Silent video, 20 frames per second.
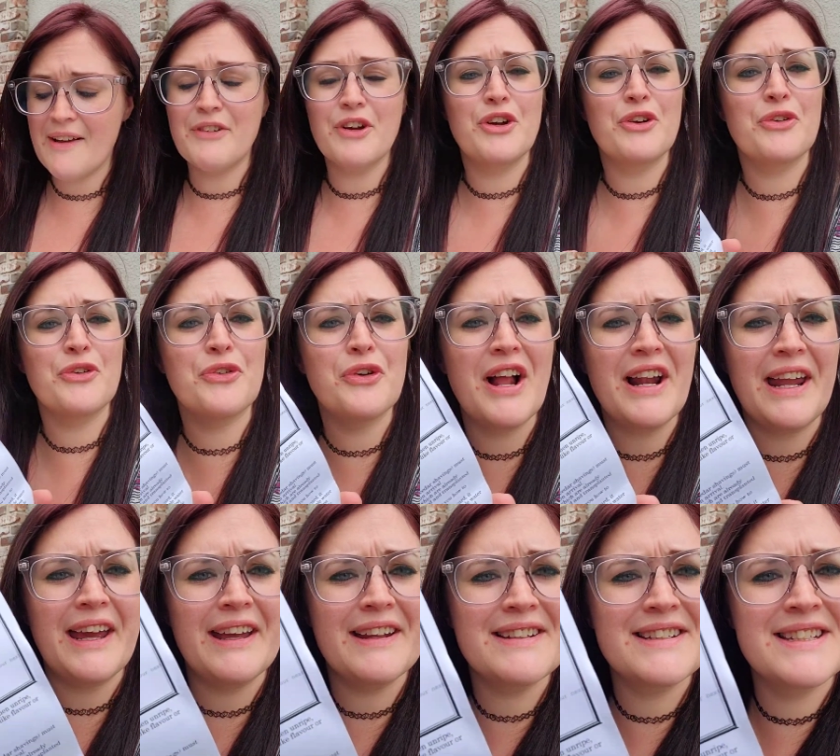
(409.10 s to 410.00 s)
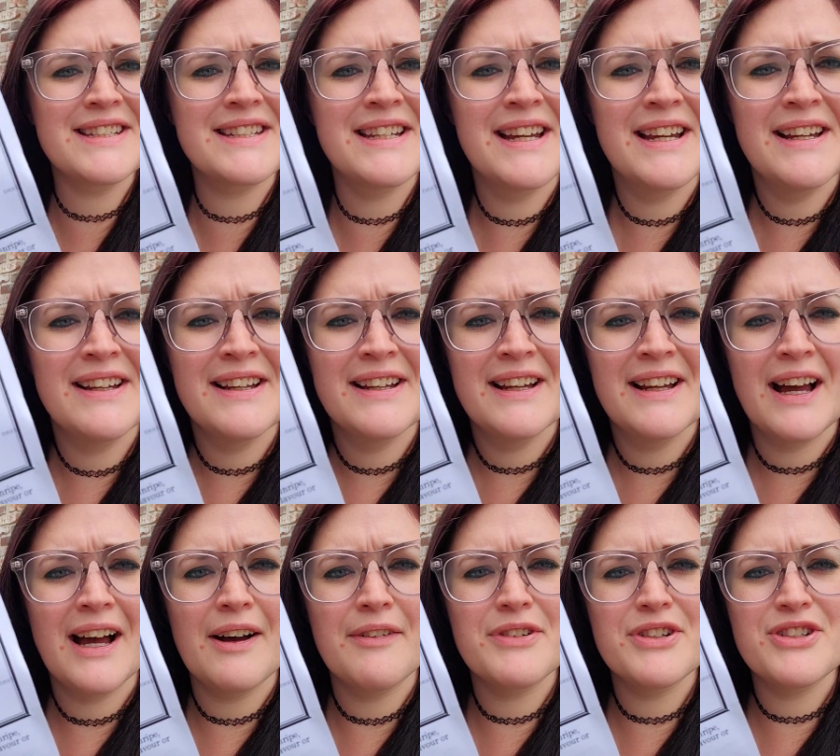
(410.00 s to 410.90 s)
a credit
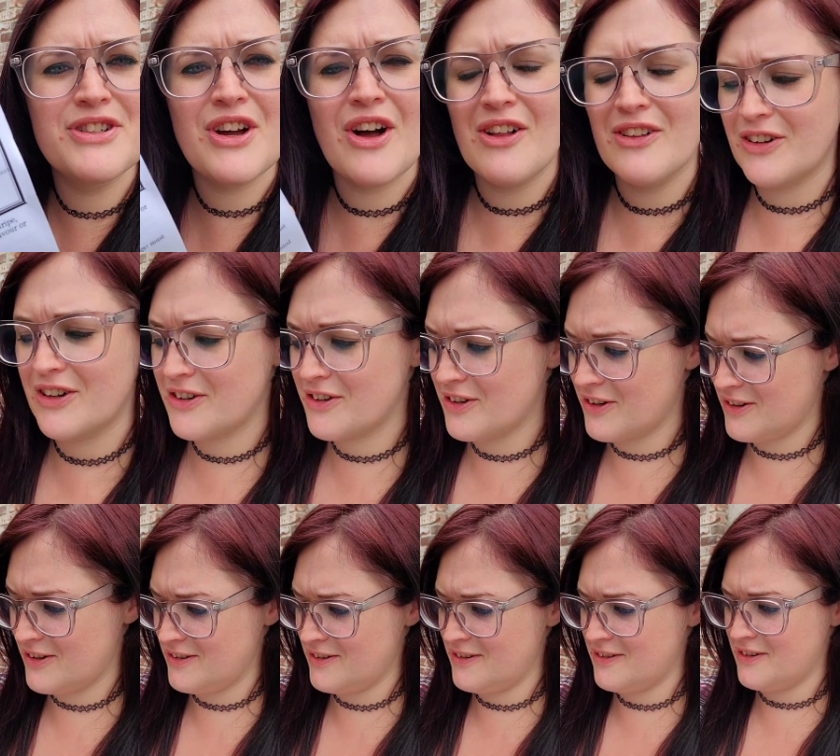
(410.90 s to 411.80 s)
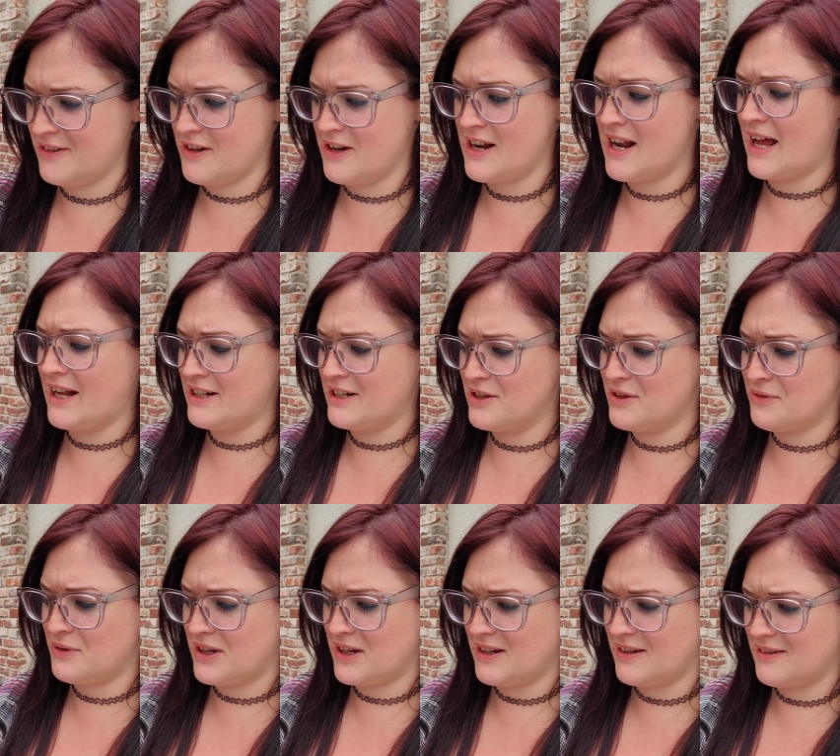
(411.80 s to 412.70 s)
of a dollar
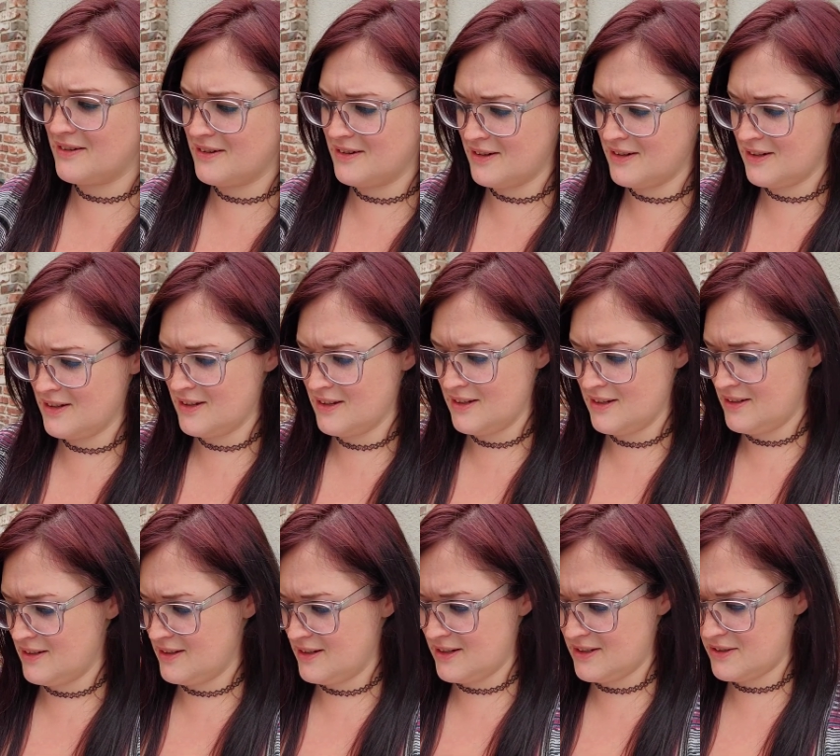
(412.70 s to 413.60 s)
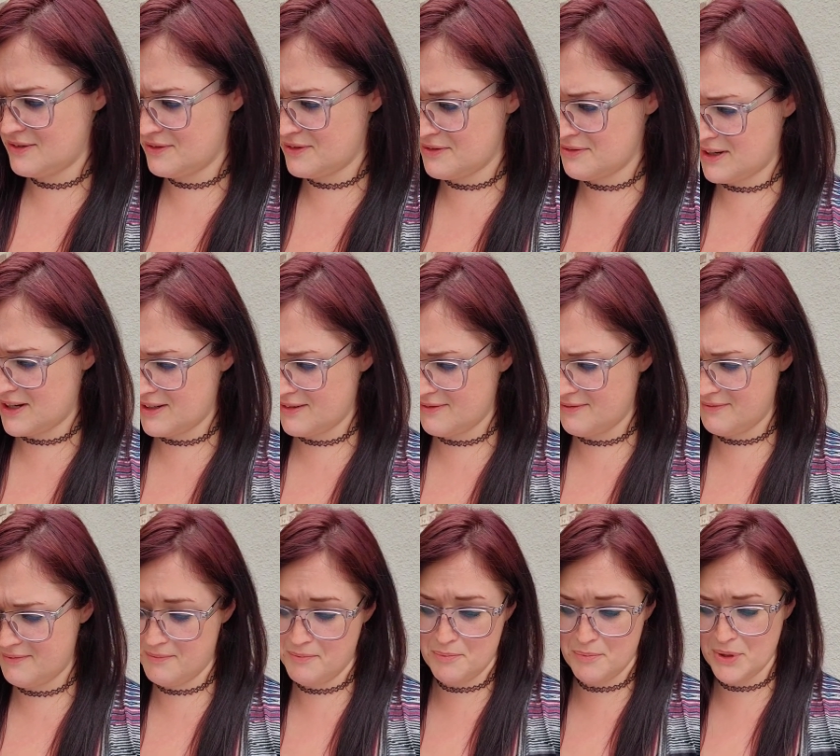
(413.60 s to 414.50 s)
ninety-three. I don't know why,
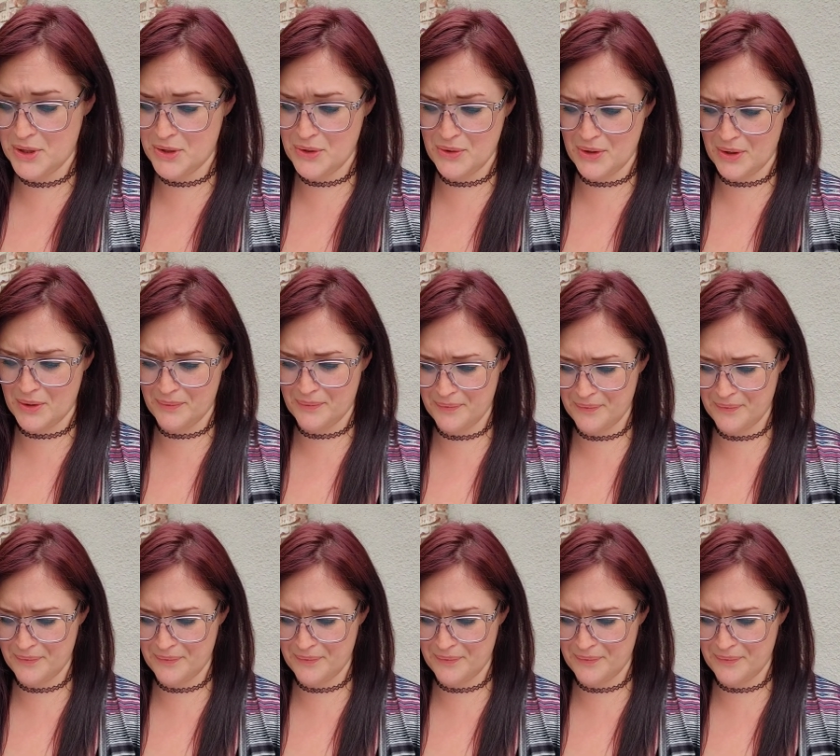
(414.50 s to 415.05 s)
but cool.